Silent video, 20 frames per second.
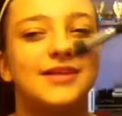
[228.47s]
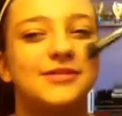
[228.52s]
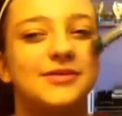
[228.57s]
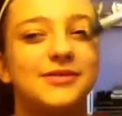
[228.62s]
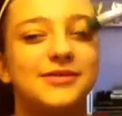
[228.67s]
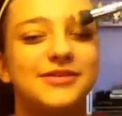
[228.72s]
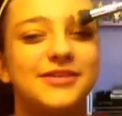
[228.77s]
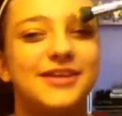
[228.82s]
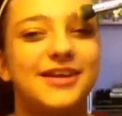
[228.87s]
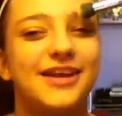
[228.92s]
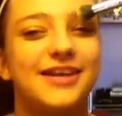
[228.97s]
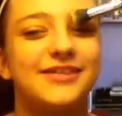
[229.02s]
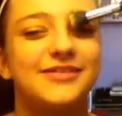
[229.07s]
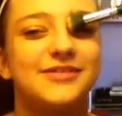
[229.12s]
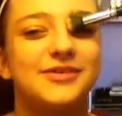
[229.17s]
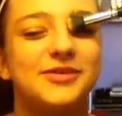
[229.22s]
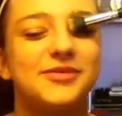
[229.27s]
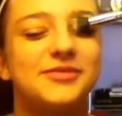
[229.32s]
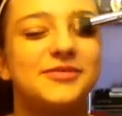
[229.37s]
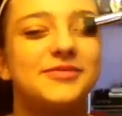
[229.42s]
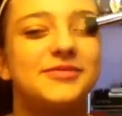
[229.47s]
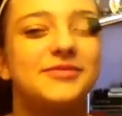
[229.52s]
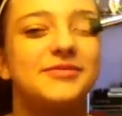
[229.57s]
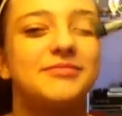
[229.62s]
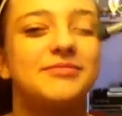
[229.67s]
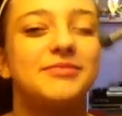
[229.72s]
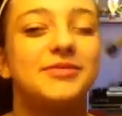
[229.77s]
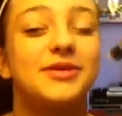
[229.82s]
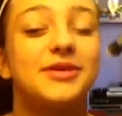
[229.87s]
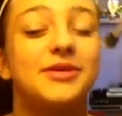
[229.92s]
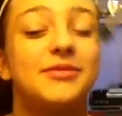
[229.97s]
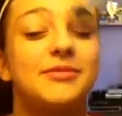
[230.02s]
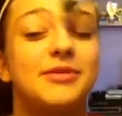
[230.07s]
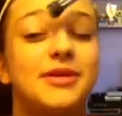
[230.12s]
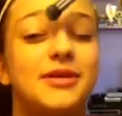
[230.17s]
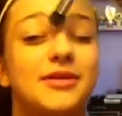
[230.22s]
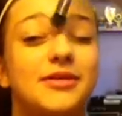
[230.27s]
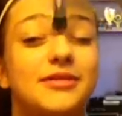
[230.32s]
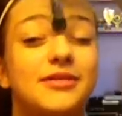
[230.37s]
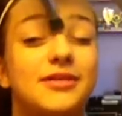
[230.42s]
it smells really nice. Close. Put it on my
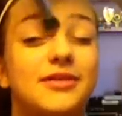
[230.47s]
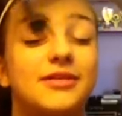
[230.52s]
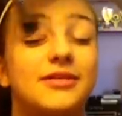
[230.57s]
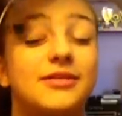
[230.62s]
nose.